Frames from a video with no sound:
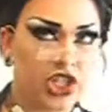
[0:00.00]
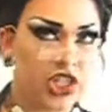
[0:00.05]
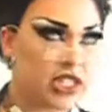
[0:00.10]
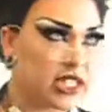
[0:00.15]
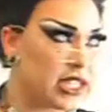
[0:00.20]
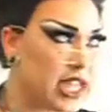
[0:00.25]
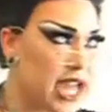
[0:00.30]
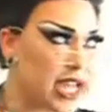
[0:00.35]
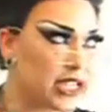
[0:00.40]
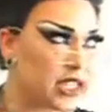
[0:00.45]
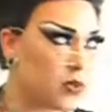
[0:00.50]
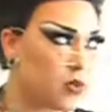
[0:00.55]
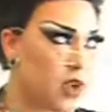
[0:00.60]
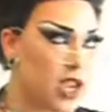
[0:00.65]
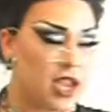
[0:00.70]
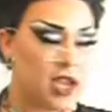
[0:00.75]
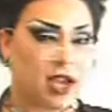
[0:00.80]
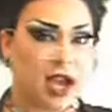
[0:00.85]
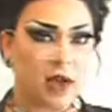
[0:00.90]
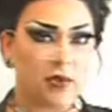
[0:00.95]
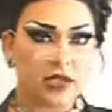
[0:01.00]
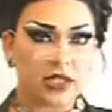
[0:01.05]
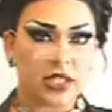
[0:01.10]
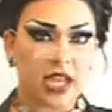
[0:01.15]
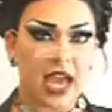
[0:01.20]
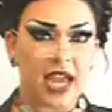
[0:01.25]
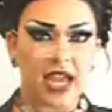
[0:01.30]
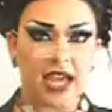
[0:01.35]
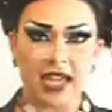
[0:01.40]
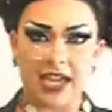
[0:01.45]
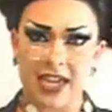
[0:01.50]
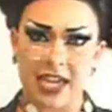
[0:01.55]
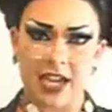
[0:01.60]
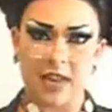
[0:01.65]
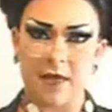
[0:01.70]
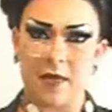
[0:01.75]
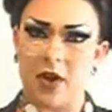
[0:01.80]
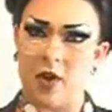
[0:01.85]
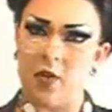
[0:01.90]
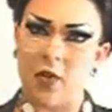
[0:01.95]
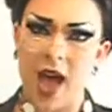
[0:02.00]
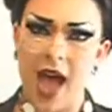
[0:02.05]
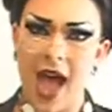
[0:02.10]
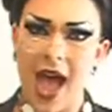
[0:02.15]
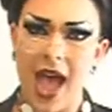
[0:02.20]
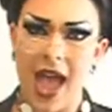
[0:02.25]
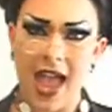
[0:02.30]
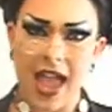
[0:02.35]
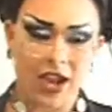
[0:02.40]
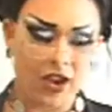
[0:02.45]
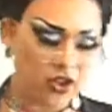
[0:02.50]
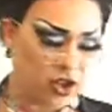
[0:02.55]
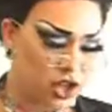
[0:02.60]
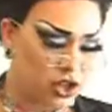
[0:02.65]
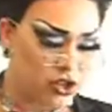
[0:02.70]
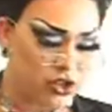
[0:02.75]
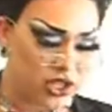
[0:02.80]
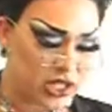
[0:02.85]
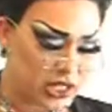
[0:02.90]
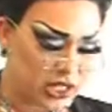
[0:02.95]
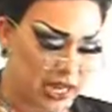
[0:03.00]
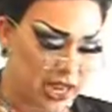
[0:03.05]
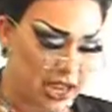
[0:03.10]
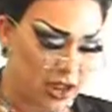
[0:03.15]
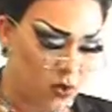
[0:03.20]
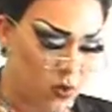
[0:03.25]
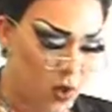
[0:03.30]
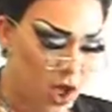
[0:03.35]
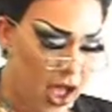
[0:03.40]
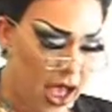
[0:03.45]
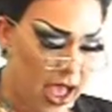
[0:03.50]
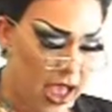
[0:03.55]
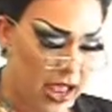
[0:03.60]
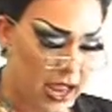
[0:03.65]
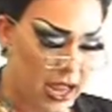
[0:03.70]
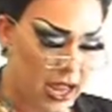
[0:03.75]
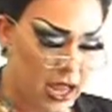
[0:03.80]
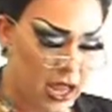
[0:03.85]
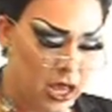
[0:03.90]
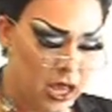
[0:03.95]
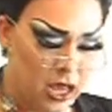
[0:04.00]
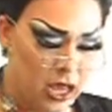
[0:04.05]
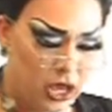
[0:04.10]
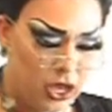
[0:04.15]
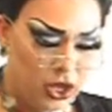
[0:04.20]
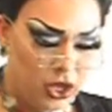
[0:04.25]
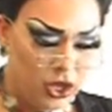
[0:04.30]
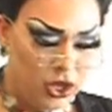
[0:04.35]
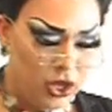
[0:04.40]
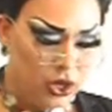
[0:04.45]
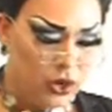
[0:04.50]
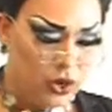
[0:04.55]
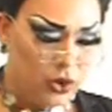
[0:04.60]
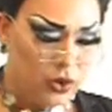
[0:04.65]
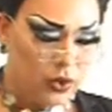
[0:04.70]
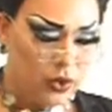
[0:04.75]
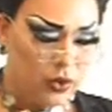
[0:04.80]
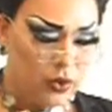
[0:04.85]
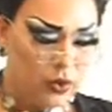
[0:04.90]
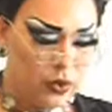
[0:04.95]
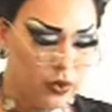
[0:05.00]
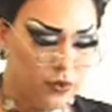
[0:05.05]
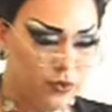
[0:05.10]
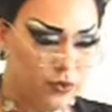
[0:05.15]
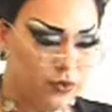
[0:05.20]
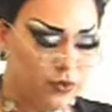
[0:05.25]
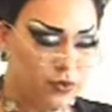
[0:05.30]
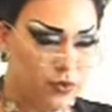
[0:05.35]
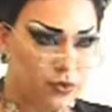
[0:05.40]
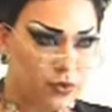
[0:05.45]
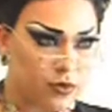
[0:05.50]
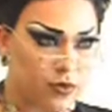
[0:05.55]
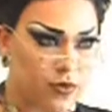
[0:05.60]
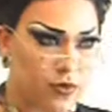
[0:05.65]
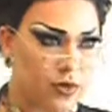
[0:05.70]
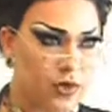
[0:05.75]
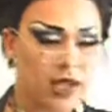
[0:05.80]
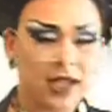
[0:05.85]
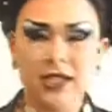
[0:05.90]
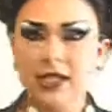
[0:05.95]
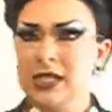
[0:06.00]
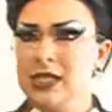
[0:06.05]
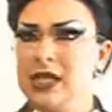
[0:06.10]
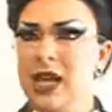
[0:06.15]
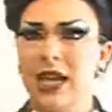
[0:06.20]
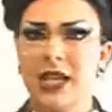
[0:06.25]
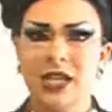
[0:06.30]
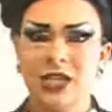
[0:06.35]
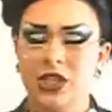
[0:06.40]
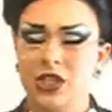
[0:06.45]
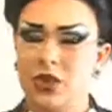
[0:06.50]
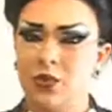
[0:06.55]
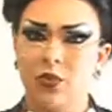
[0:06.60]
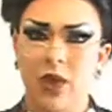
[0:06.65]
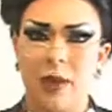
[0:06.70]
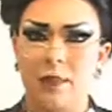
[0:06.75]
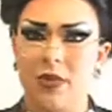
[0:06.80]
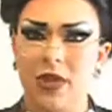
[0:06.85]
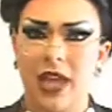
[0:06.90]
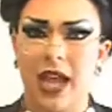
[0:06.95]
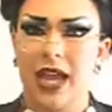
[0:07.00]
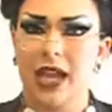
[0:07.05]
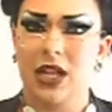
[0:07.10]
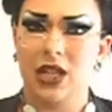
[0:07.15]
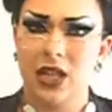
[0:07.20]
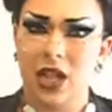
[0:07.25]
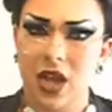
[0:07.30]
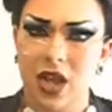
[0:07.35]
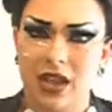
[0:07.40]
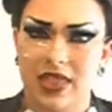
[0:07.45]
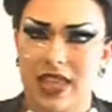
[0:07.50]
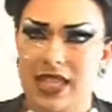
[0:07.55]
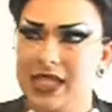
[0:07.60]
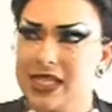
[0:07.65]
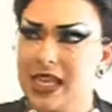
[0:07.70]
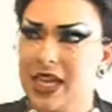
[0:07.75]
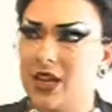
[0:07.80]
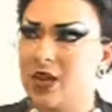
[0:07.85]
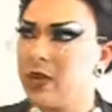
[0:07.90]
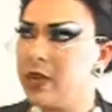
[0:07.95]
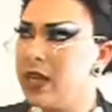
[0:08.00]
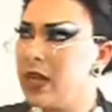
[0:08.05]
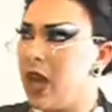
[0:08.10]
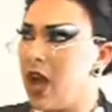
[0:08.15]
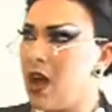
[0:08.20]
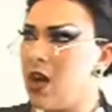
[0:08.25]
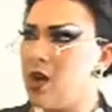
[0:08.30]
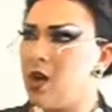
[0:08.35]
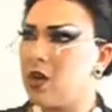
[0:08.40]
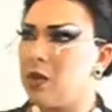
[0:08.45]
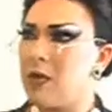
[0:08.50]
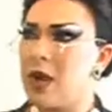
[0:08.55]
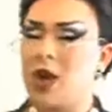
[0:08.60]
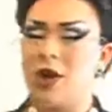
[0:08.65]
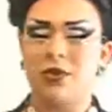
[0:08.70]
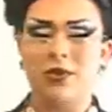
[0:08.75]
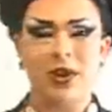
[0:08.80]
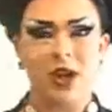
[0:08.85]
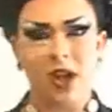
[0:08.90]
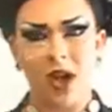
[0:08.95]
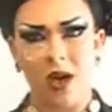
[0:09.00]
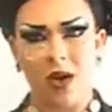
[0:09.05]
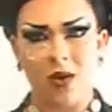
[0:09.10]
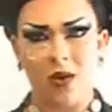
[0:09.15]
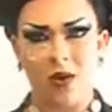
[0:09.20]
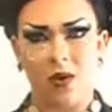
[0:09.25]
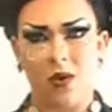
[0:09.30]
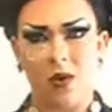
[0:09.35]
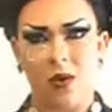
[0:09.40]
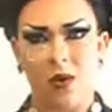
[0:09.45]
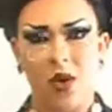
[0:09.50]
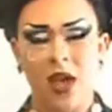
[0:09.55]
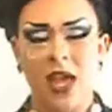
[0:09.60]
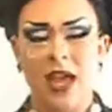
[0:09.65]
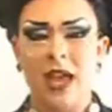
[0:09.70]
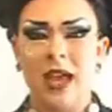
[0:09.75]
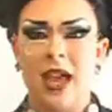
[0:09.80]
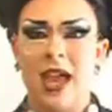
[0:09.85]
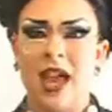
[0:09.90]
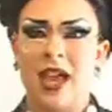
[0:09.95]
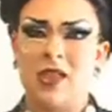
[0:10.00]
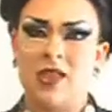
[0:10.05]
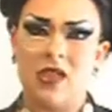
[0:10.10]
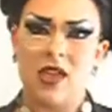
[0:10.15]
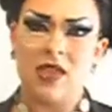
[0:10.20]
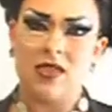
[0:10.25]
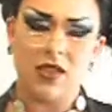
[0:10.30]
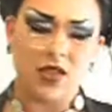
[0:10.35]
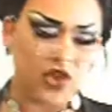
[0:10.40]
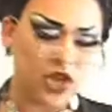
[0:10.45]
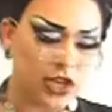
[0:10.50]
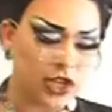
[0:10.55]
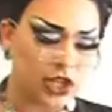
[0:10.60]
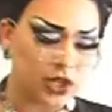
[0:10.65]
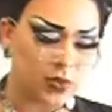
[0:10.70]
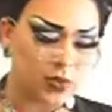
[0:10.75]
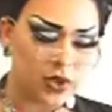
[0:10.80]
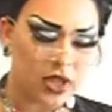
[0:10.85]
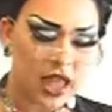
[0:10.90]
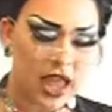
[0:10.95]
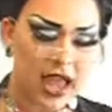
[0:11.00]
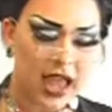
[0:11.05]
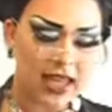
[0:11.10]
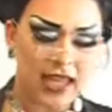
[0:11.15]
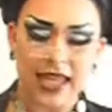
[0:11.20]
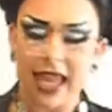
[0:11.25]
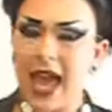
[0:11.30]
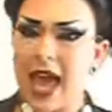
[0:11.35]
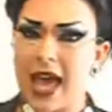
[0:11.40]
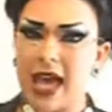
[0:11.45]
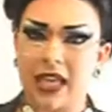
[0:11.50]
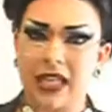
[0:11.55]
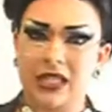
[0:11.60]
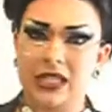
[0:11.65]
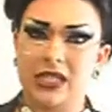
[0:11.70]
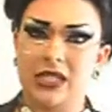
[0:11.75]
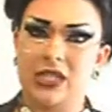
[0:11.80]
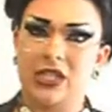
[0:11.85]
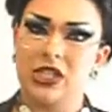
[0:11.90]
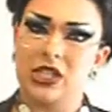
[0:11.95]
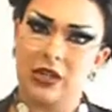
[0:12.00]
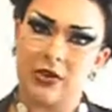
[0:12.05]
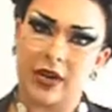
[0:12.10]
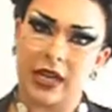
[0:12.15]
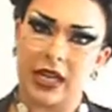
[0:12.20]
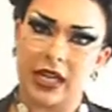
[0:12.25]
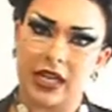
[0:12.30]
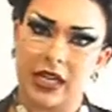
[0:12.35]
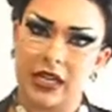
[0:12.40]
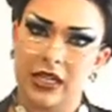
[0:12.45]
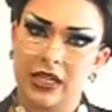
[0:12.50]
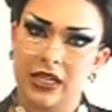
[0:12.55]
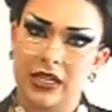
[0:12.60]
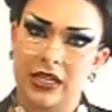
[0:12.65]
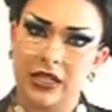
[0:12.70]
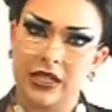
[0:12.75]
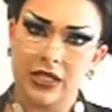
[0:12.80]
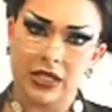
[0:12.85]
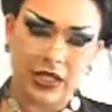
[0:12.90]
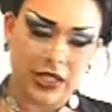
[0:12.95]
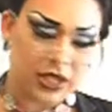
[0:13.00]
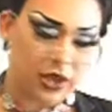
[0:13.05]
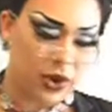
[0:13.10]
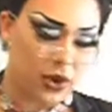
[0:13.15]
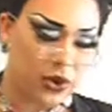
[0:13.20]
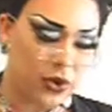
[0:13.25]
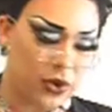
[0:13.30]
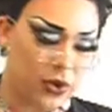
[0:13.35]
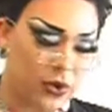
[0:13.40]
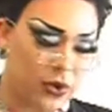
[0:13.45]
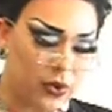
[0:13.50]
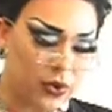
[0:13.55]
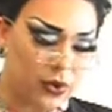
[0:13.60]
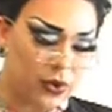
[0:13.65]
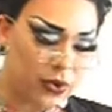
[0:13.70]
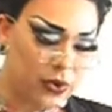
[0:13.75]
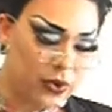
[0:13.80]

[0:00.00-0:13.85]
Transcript: just last week I was like, Enigma, why? I don't understand why you decided to replicate a look that sent a queen home. Oh no. And then the judges were like, yes, do it. So,